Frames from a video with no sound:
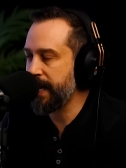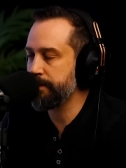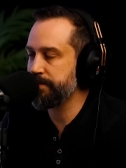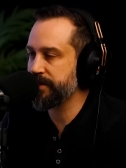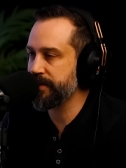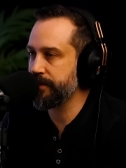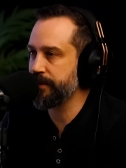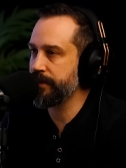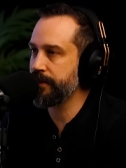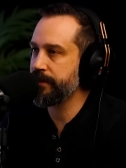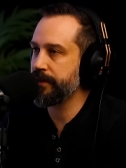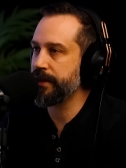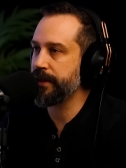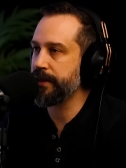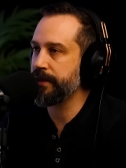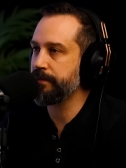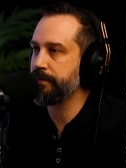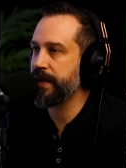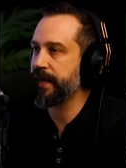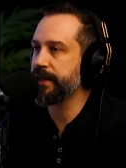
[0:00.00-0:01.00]

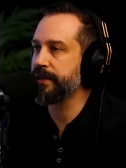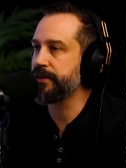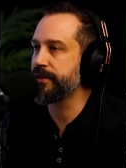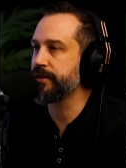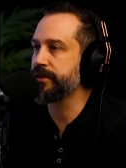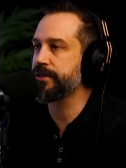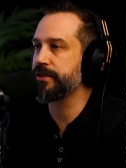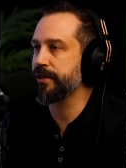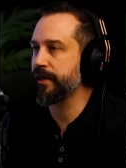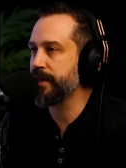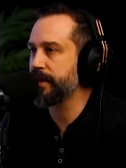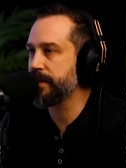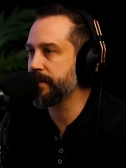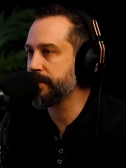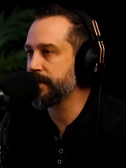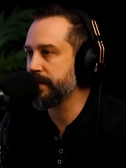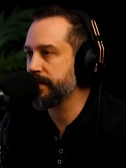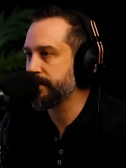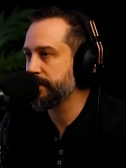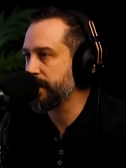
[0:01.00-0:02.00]
absolutely make a
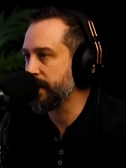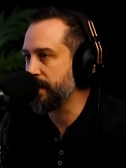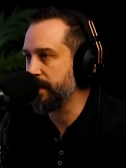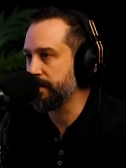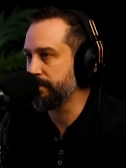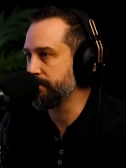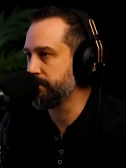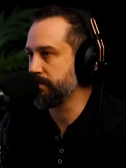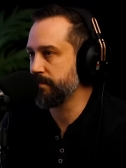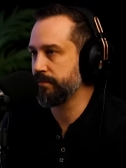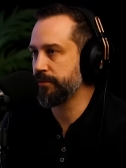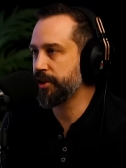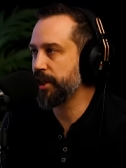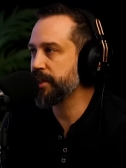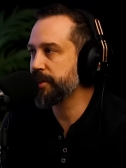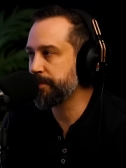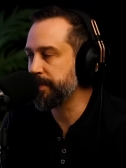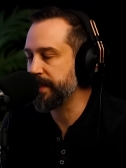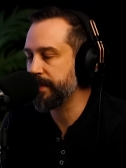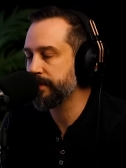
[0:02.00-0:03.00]
discerned um,
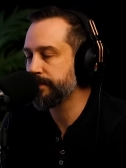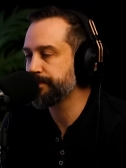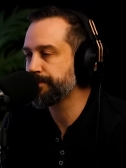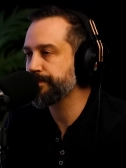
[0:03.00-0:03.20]
judgment